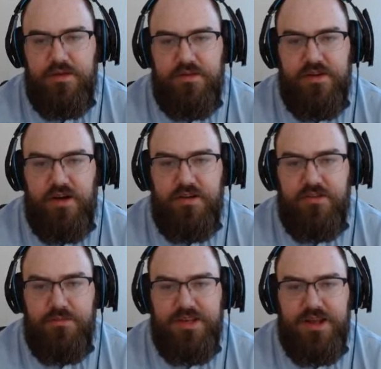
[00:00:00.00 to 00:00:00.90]
Char is
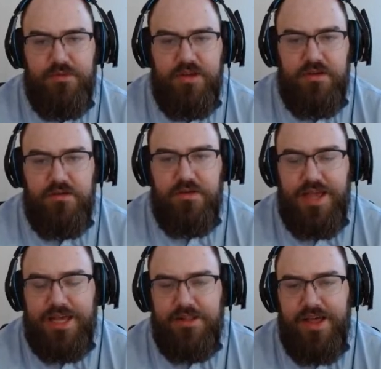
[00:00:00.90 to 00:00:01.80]
going to be W
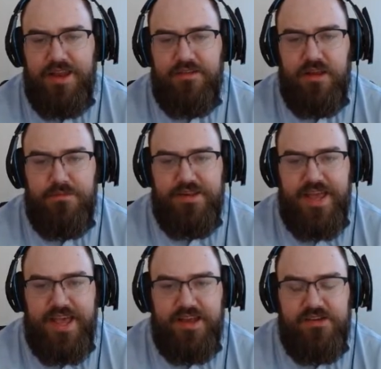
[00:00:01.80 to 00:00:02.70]
and line is going to be
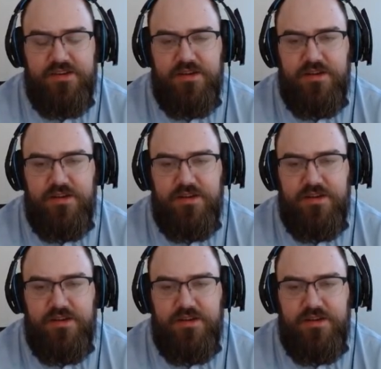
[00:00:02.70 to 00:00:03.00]
dash.